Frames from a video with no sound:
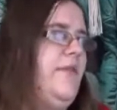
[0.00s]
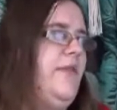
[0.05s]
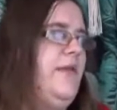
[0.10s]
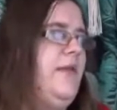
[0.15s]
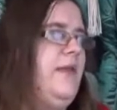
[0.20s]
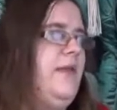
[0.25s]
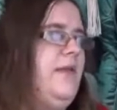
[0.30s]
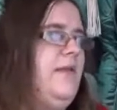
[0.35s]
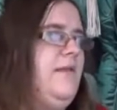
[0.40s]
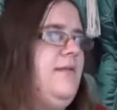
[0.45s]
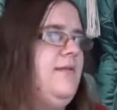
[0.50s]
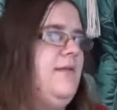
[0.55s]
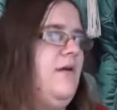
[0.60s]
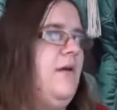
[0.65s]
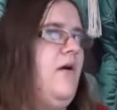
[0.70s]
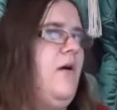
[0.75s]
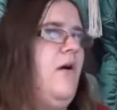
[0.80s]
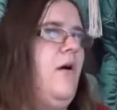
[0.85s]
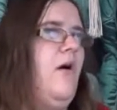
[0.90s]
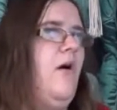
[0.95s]
is
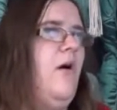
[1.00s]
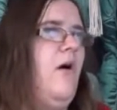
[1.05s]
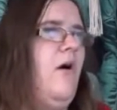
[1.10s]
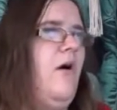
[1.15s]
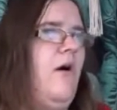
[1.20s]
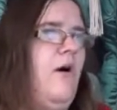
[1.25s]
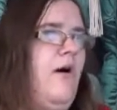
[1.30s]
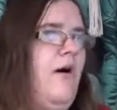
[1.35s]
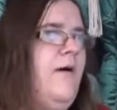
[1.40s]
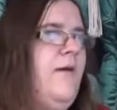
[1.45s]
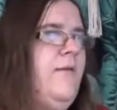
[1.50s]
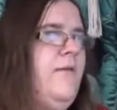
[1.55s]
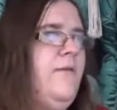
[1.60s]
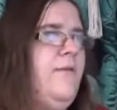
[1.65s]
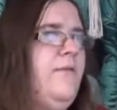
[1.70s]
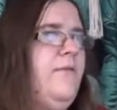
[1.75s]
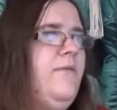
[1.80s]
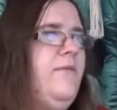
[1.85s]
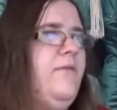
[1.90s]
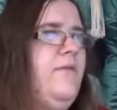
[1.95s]
off
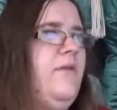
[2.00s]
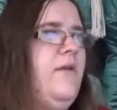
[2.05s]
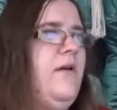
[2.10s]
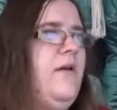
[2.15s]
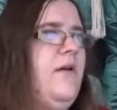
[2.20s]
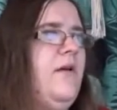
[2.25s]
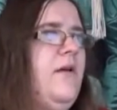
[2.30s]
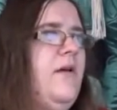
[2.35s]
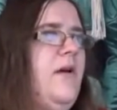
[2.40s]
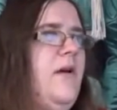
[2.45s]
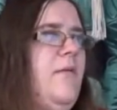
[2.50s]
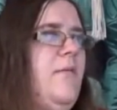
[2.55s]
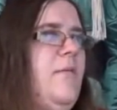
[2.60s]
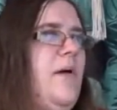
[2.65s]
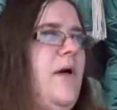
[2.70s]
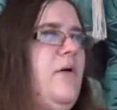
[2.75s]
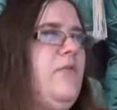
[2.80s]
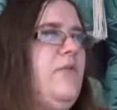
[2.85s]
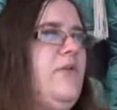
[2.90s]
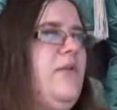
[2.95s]

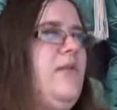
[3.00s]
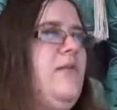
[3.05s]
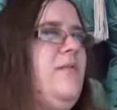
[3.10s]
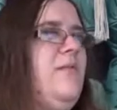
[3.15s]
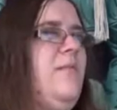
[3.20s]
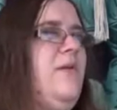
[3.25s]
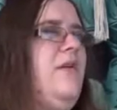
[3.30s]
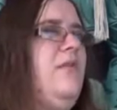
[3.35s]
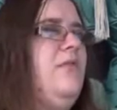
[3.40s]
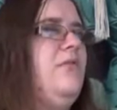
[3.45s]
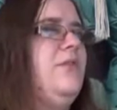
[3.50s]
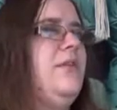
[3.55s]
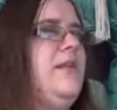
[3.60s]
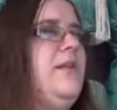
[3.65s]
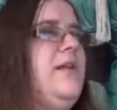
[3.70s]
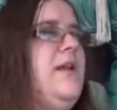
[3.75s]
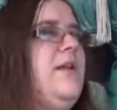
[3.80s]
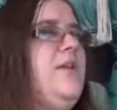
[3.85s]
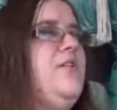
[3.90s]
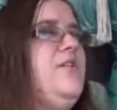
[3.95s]
about this build,
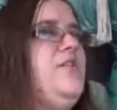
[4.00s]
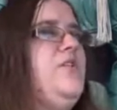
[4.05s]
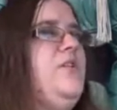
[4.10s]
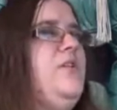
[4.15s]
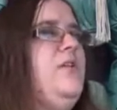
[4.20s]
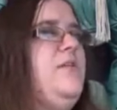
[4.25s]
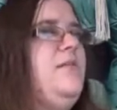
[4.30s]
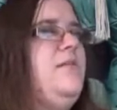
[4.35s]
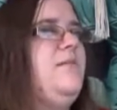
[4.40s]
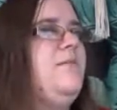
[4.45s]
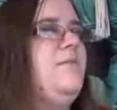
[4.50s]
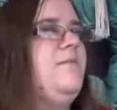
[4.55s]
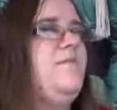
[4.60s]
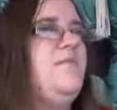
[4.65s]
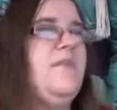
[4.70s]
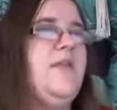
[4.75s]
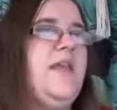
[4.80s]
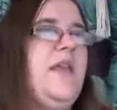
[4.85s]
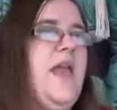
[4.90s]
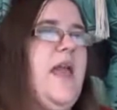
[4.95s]
and I just
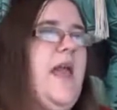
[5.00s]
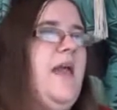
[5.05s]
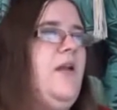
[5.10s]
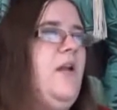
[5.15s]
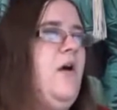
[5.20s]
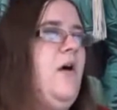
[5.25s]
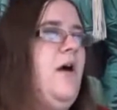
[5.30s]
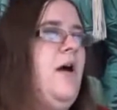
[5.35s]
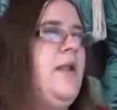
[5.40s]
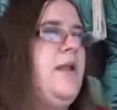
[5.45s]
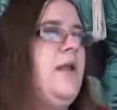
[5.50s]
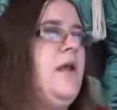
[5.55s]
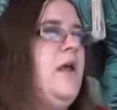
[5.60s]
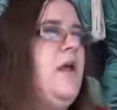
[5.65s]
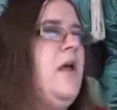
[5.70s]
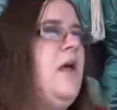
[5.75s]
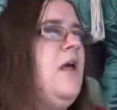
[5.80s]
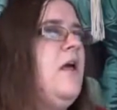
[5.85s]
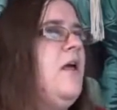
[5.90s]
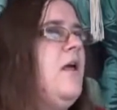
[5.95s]
cannot
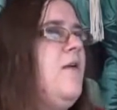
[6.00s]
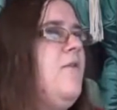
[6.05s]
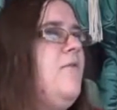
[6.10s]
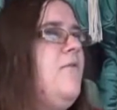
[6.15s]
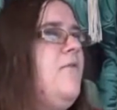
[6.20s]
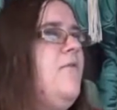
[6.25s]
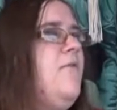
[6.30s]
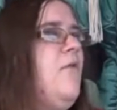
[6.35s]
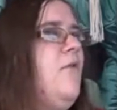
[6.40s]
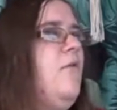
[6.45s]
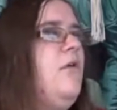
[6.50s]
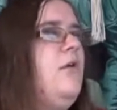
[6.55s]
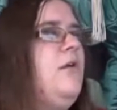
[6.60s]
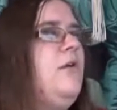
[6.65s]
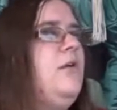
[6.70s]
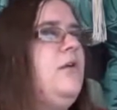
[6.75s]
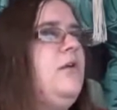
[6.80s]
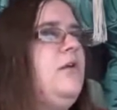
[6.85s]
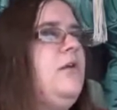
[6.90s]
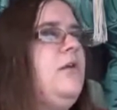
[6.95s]

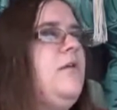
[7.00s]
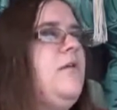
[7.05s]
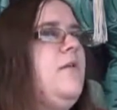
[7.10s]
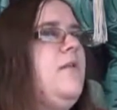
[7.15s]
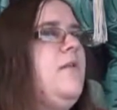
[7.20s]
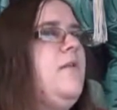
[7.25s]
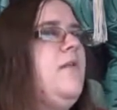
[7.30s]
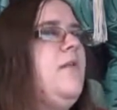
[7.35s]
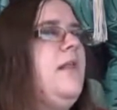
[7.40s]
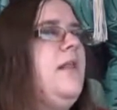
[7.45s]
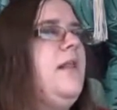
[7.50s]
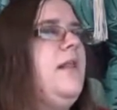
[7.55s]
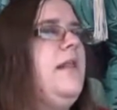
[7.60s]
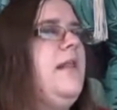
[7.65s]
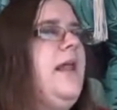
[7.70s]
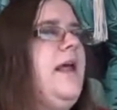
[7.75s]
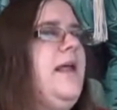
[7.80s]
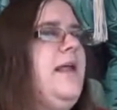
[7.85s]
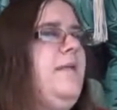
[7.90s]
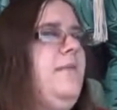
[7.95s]
for the
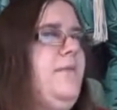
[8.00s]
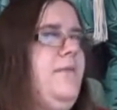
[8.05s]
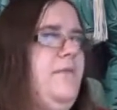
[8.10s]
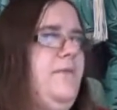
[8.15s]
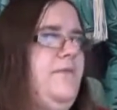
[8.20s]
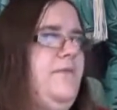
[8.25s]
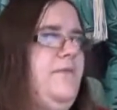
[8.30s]
life of